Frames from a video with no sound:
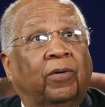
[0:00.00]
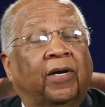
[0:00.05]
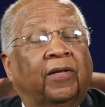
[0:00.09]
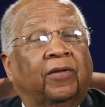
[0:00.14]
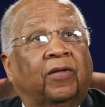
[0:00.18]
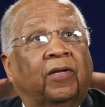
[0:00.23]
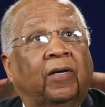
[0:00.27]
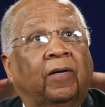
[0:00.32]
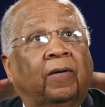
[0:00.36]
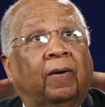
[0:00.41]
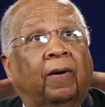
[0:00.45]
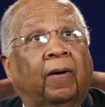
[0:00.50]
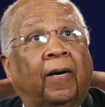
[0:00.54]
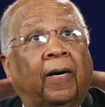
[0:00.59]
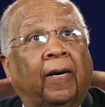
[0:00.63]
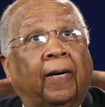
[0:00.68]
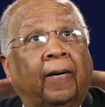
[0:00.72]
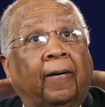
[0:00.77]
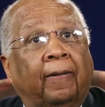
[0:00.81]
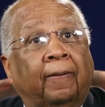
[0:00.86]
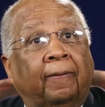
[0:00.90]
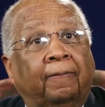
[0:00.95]
with you,
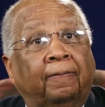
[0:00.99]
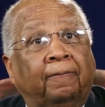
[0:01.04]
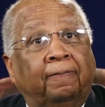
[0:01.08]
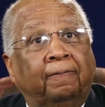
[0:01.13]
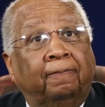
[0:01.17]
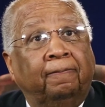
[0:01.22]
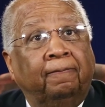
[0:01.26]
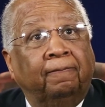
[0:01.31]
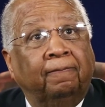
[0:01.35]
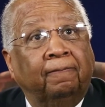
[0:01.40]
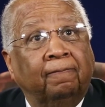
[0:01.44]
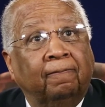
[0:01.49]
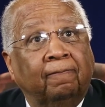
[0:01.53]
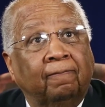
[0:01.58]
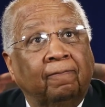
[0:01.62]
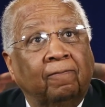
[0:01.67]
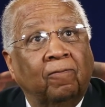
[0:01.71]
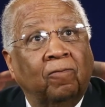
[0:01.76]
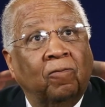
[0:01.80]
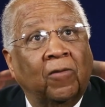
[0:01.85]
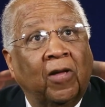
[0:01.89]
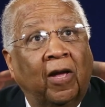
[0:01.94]

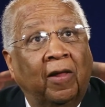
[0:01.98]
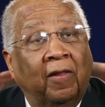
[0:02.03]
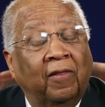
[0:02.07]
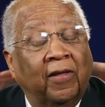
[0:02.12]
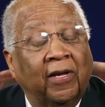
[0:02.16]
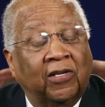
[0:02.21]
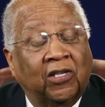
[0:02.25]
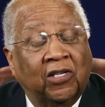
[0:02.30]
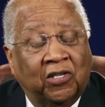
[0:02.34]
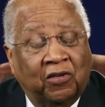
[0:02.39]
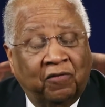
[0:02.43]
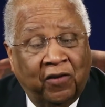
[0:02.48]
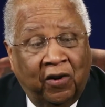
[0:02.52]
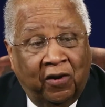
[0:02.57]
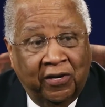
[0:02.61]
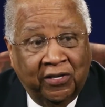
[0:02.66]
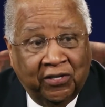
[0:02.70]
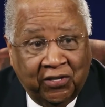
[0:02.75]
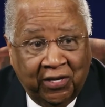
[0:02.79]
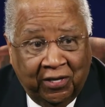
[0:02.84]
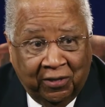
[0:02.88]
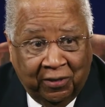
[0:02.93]
and this is
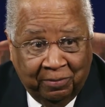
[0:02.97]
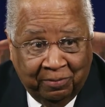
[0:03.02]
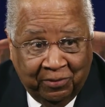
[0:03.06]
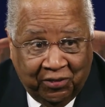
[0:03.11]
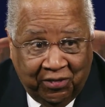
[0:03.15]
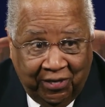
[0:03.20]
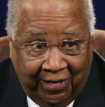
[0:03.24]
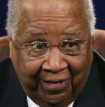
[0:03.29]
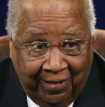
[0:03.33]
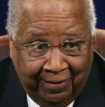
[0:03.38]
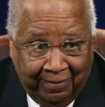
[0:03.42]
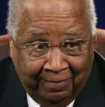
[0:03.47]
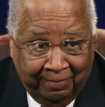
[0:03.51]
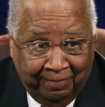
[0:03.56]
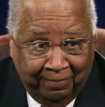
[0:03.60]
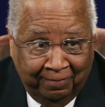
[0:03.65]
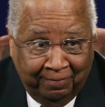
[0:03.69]
very seldom said.